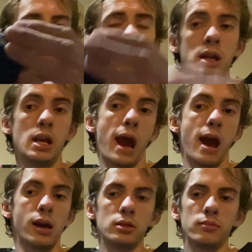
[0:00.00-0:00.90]
They didn't
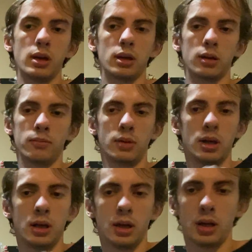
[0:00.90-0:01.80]
have to make
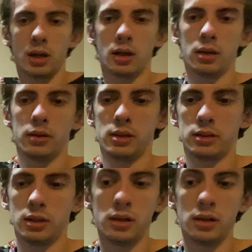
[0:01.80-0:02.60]
this